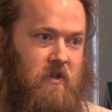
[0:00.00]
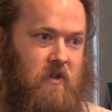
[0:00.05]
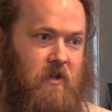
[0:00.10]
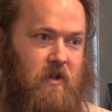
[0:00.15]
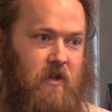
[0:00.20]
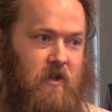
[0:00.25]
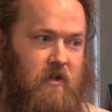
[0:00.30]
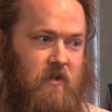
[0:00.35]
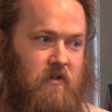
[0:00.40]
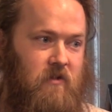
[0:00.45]

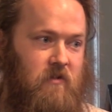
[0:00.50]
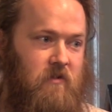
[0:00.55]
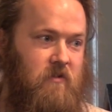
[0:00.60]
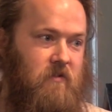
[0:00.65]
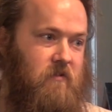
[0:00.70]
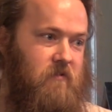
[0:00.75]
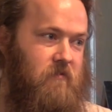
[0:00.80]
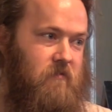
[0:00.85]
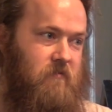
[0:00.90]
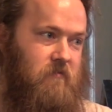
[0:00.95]

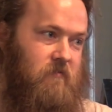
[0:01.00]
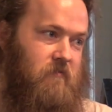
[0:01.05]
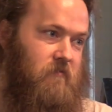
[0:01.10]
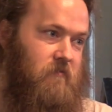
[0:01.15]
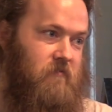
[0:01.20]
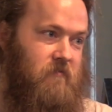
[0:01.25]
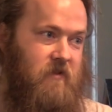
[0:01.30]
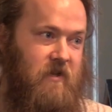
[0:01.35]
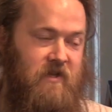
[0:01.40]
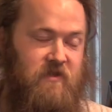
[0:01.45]
And
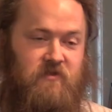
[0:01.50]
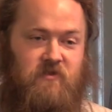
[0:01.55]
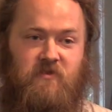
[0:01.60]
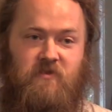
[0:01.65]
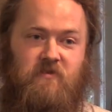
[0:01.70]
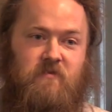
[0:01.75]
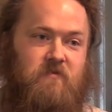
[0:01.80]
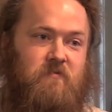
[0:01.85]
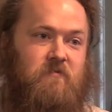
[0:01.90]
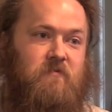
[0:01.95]

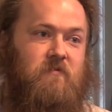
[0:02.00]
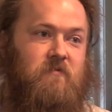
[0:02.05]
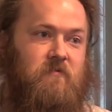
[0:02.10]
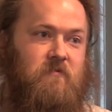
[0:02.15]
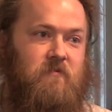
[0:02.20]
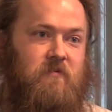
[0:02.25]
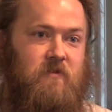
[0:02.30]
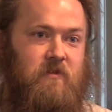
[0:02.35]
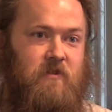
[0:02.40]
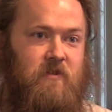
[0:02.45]
that's,
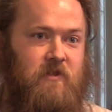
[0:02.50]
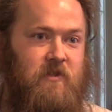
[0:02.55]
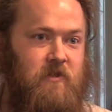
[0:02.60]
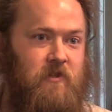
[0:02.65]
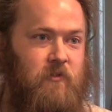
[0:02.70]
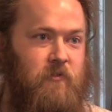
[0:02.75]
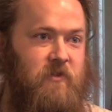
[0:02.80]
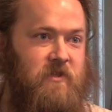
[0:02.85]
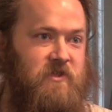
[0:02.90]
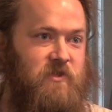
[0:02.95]
you
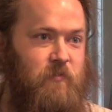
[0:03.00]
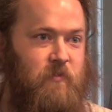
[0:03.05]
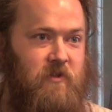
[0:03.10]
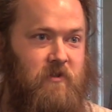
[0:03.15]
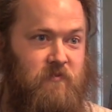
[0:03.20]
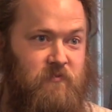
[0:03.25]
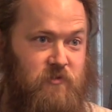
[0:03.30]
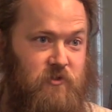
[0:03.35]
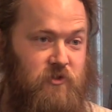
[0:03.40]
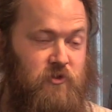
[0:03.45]
know, that's
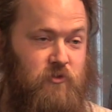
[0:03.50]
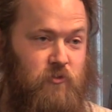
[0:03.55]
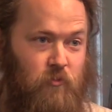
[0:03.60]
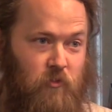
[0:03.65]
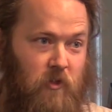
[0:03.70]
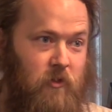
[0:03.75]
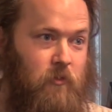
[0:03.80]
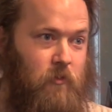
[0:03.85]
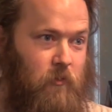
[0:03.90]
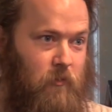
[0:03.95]
been a
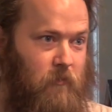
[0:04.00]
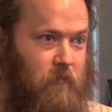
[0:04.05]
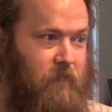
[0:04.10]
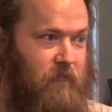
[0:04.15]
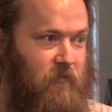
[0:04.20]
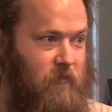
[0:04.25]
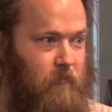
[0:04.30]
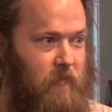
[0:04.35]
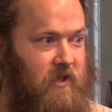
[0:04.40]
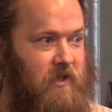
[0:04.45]
struggle
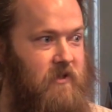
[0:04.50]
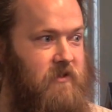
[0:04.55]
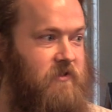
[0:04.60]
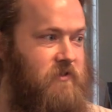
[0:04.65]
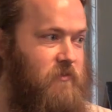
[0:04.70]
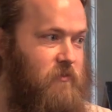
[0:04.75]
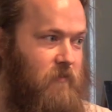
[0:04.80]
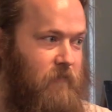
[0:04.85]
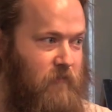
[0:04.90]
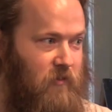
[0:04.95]
for me to
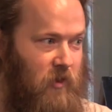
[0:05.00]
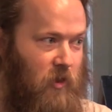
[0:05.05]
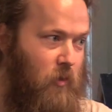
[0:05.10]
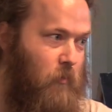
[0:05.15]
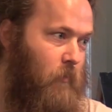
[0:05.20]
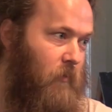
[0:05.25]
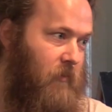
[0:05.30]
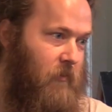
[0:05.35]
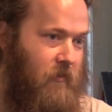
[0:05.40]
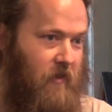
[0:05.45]
sort of
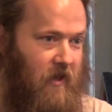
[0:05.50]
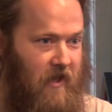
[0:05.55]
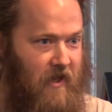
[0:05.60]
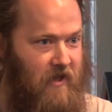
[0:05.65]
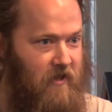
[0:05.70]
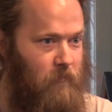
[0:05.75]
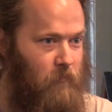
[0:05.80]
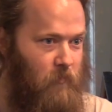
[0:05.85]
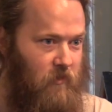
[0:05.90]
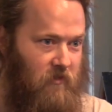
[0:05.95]
cope with
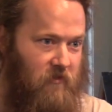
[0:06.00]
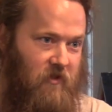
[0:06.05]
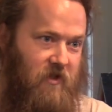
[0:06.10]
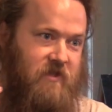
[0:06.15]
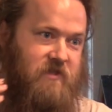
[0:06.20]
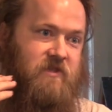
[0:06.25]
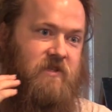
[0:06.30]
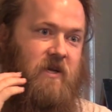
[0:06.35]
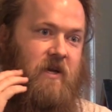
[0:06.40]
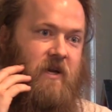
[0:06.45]
that and
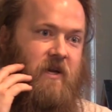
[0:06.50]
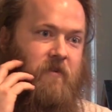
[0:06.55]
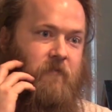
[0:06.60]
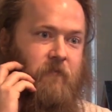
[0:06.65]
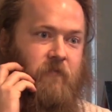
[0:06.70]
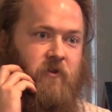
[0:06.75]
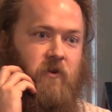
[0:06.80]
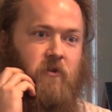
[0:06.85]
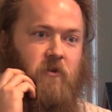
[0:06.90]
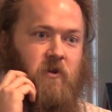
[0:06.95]
realize that
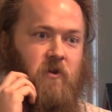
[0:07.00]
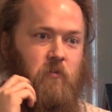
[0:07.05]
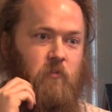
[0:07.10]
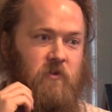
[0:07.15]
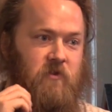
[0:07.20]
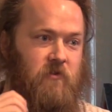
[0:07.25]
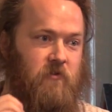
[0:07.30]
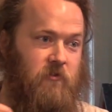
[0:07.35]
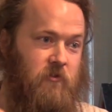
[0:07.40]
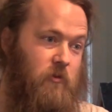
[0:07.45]
and figure out
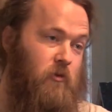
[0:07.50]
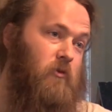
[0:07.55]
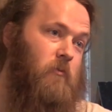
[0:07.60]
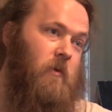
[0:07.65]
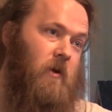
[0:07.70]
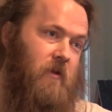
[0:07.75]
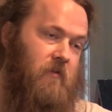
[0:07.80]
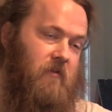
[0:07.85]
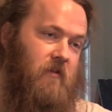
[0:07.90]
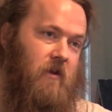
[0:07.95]
what to do
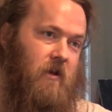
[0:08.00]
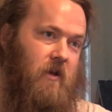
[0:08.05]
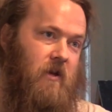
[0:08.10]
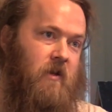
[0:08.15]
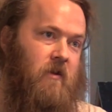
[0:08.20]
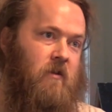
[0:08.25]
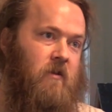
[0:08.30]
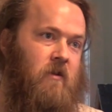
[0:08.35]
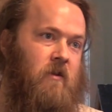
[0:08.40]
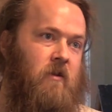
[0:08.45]
about
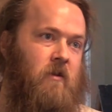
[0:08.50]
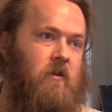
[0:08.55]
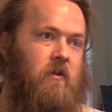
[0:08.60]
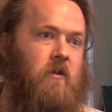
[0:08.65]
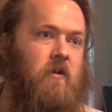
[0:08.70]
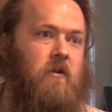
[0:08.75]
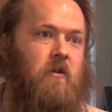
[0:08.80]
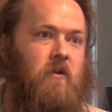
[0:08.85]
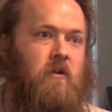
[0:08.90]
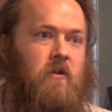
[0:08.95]
that.
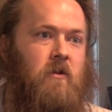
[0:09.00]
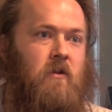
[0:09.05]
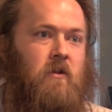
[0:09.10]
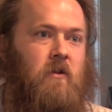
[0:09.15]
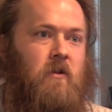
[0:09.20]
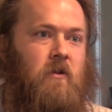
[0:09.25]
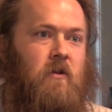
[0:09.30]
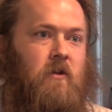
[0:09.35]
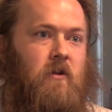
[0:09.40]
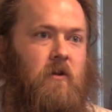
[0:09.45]

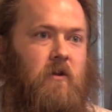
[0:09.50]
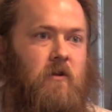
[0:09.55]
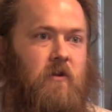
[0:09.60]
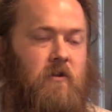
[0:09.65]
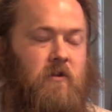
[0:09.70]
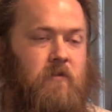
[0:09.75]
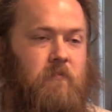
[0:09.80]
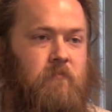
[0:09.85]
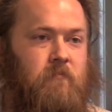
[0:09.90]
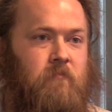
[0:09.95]

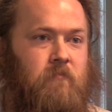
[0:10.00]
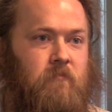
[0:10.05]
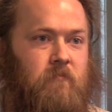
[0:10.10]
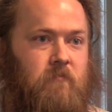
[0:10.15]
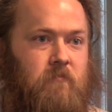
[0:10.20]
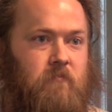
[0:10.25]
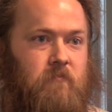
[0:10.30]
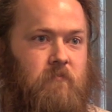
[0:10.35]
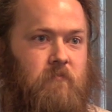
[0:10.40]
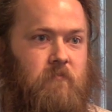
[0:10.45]
Um,
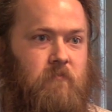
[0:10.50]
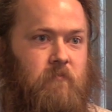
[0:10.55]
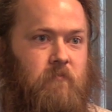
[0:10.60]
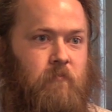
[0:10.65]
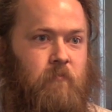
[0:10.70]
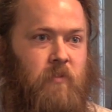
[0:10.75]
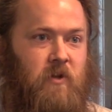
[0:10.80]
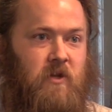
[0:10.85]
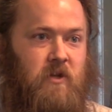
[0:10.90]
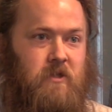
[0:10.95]

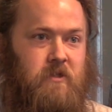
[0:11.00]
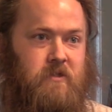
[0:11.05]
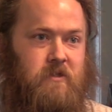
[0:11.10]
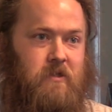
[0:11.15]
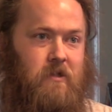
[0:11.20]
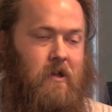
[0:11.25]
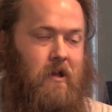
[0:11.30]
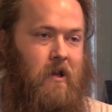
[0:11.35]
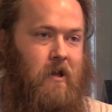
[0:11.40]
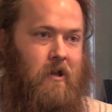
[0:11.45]

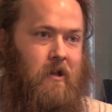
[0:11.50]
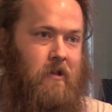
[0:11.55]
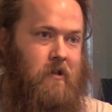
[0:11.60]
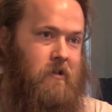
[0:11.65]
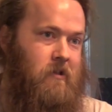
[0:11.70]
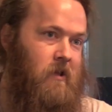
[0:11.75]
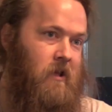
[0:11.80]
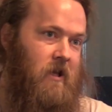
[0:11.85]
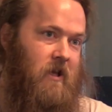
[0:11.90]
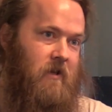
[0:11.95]
but
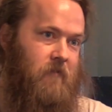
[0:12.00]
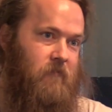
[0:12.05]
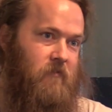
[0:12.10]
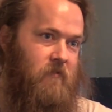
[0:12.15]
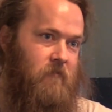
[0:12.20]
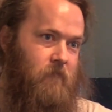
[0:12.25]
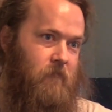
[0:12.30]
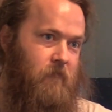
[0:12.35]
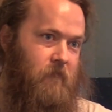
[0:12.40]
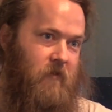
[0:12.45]
I
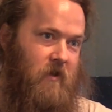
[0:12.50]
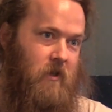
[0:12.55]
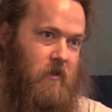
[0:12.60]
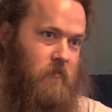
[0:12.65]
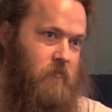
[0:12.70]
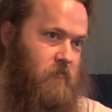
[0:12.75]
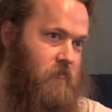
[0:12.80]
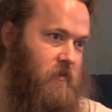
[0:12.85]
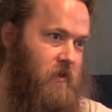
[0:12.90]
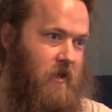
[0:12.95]
haven't
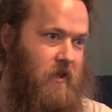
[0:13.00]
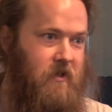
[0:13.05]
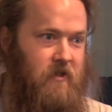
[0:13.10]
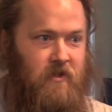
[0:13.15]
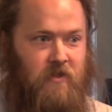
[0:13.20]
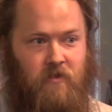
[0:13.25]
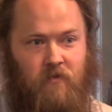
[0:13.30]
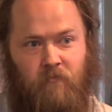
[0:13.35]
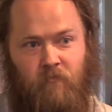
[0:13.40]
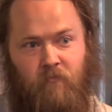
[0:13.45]
found
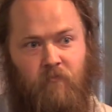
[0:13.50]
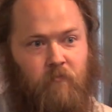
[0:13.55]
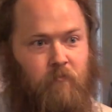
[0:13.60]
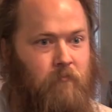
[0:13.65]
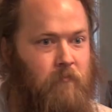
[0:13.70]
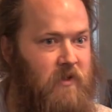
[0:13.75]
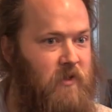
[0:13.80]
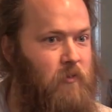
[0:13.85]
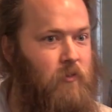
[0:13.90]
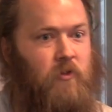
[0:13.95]
any
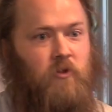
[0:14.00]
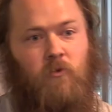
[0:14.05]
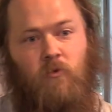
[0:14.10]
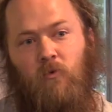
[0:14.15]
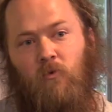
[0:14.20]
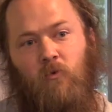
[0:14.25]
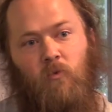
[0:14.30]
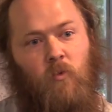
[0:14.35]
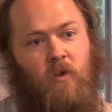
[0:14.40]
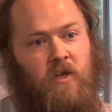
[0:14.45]

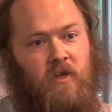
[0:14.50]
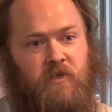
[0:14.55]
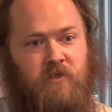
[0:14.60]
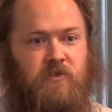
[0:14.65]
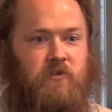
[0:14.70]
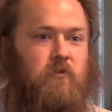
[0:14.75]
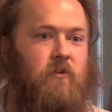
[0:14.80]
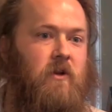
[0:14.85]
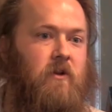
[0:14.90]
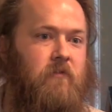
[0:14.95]
miracle
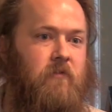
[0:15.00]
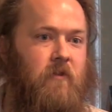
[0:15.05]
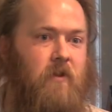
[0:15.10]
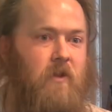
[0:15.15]
ways around